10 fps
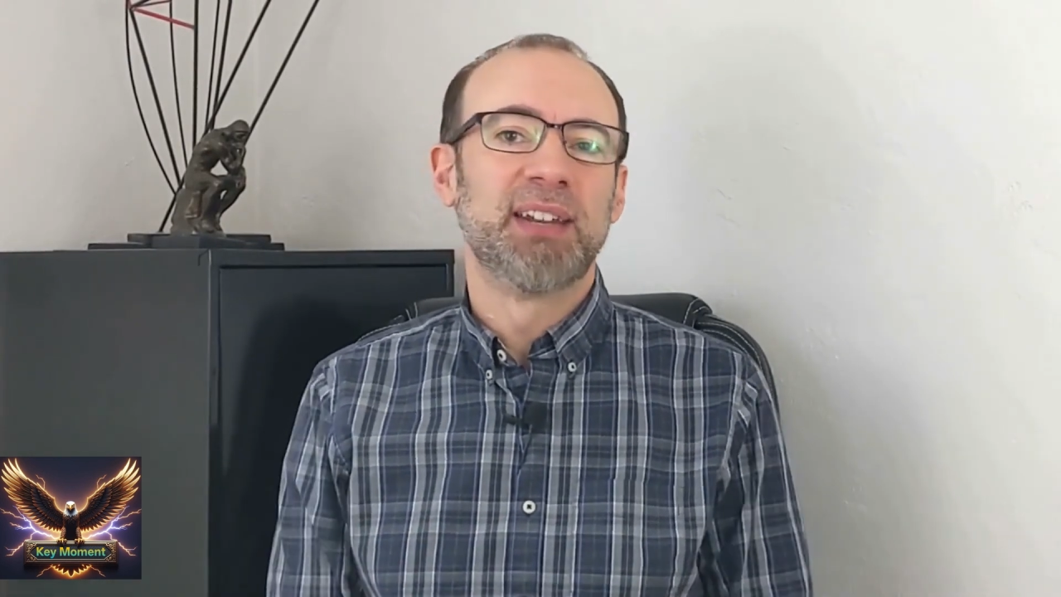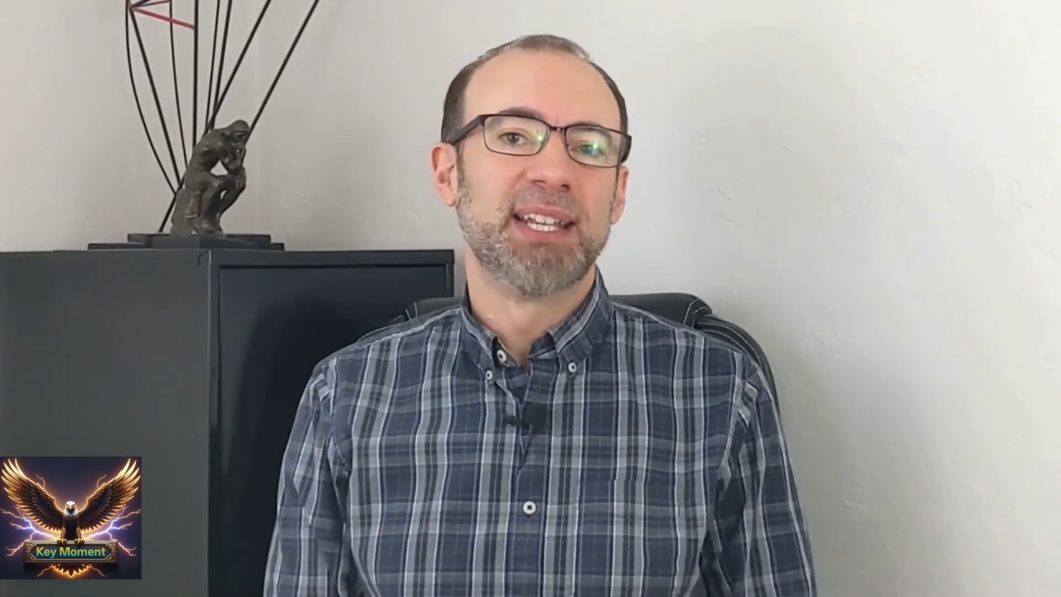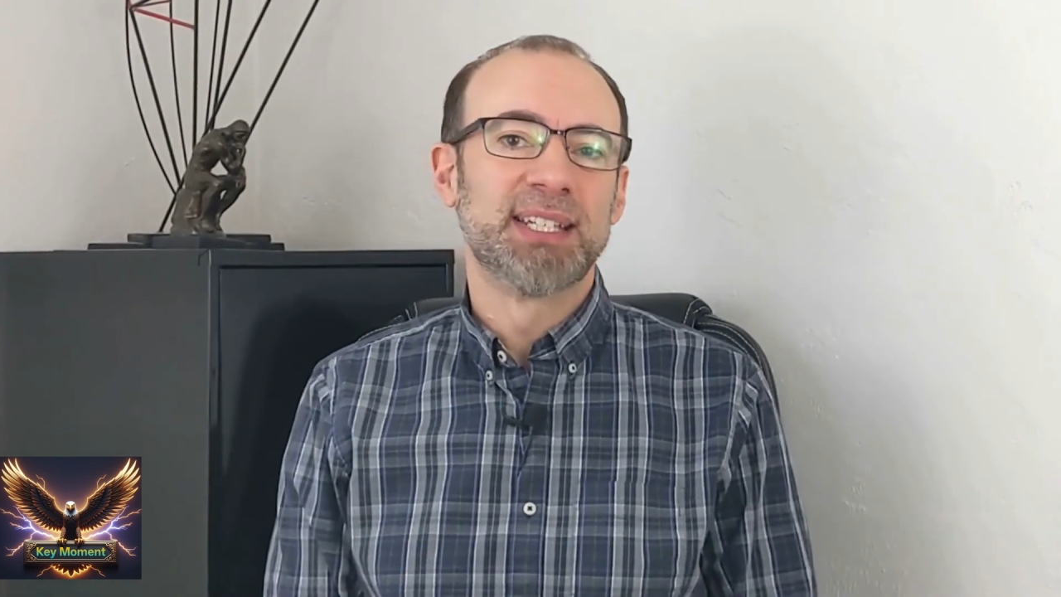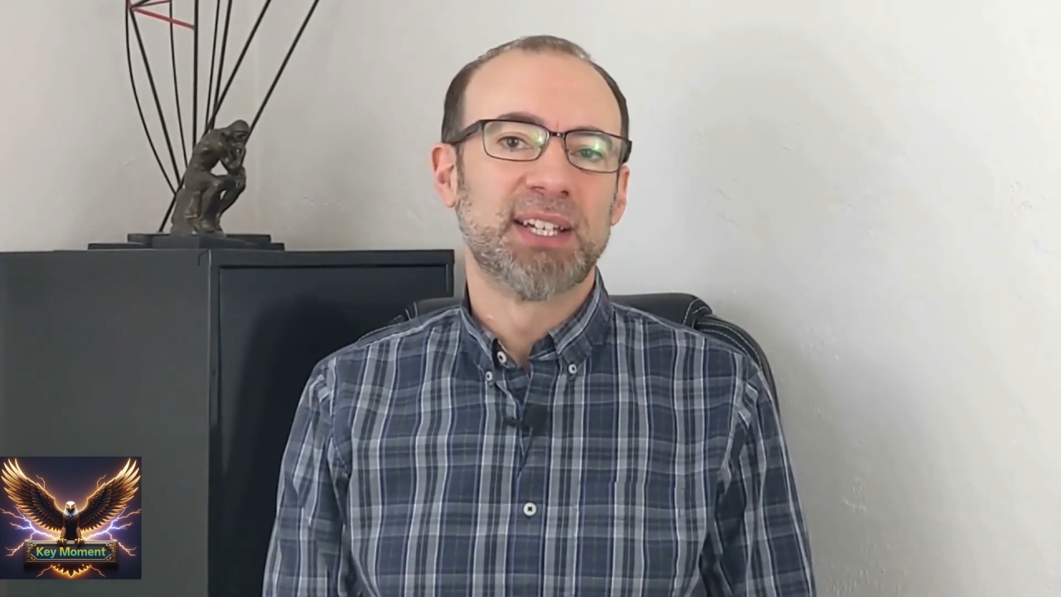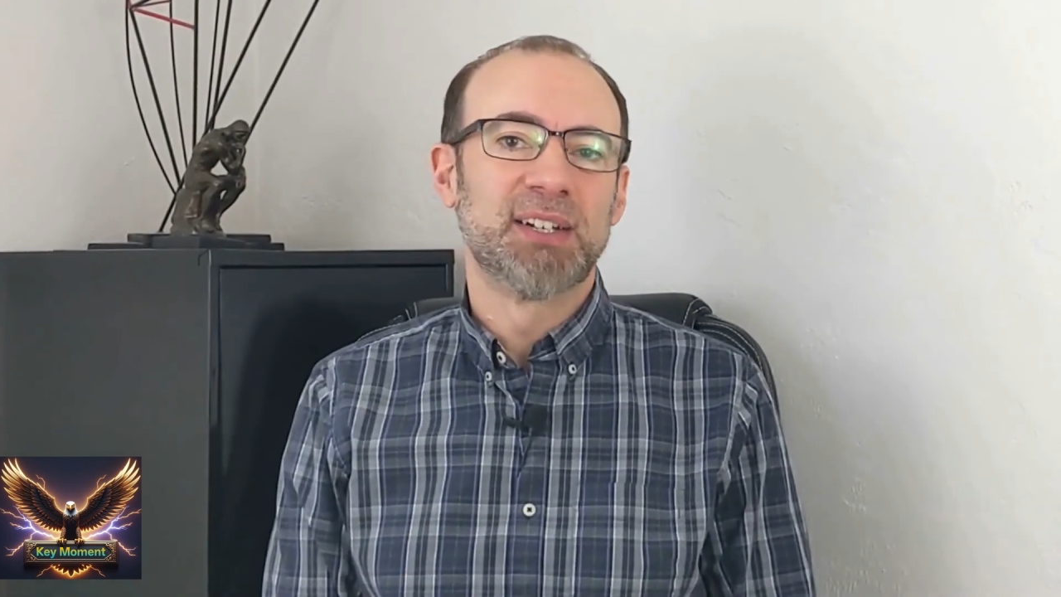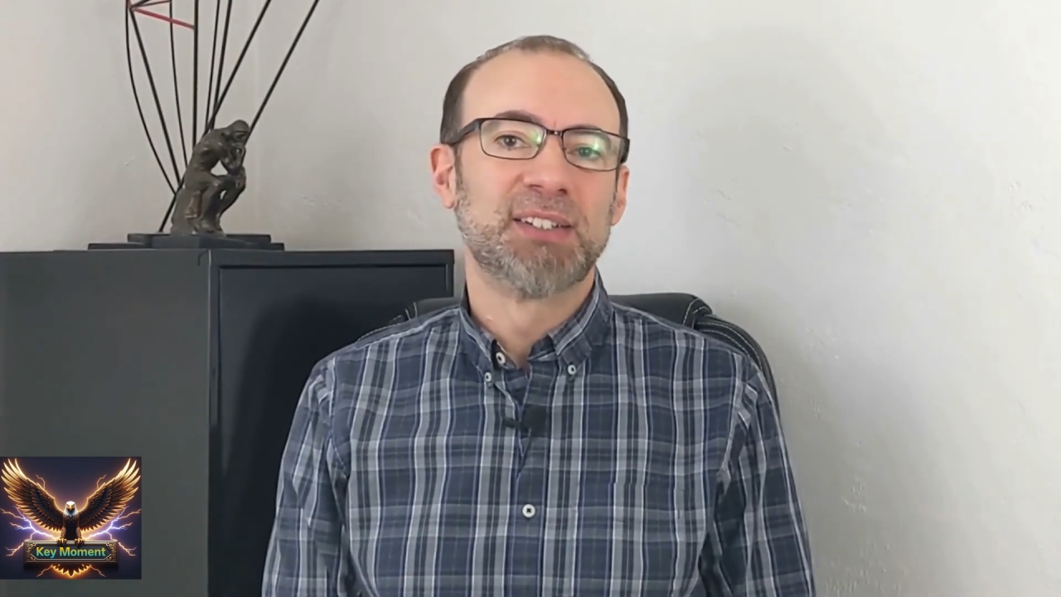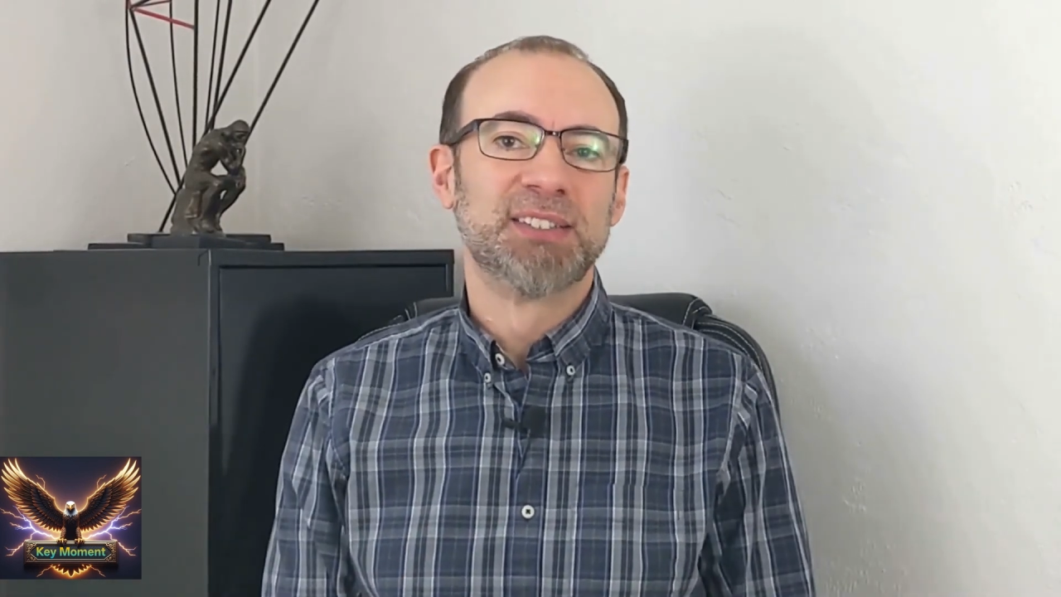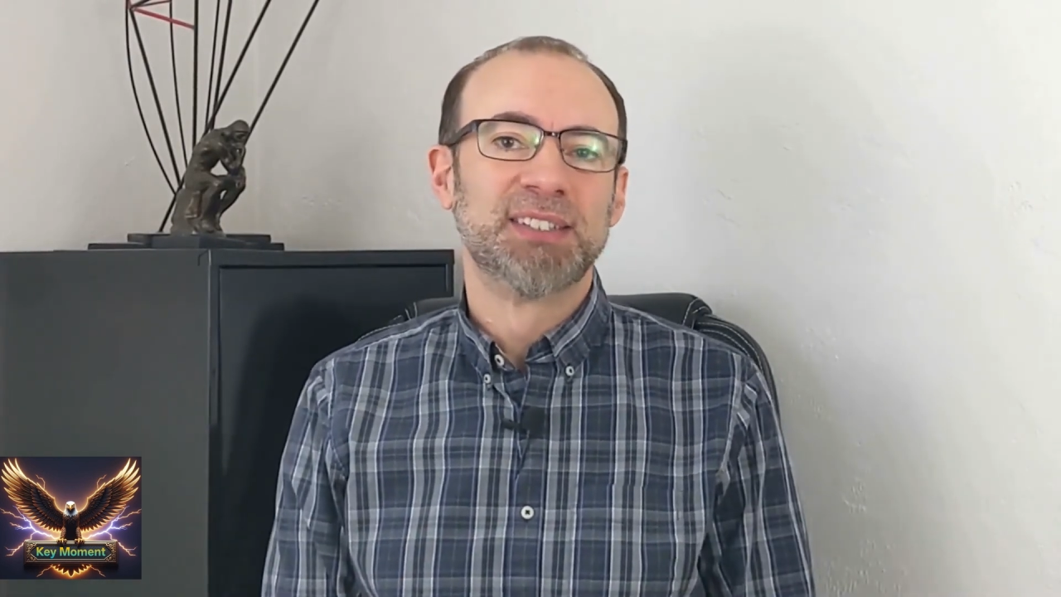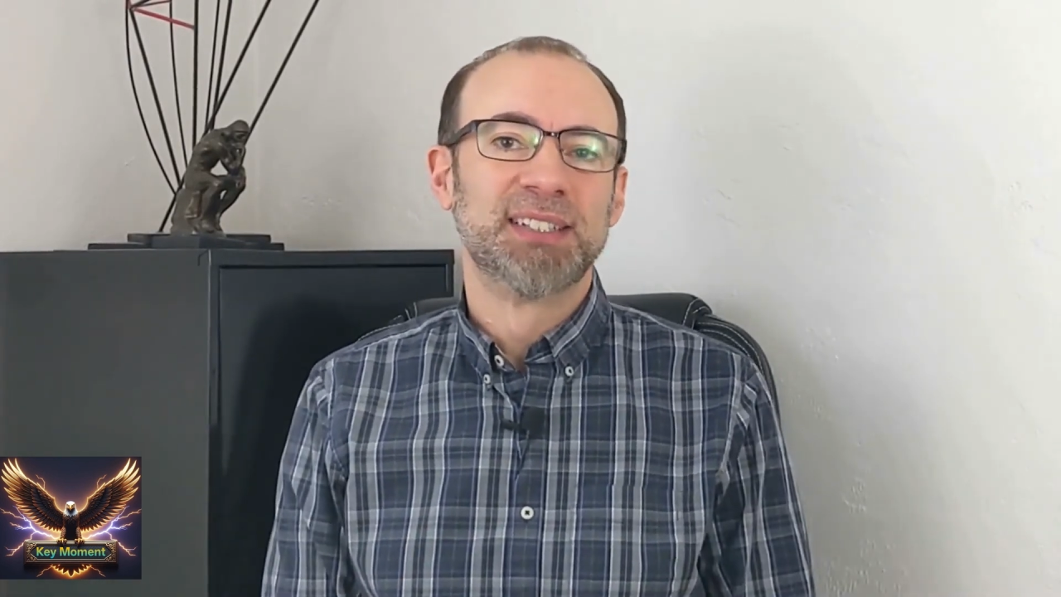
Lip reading: install.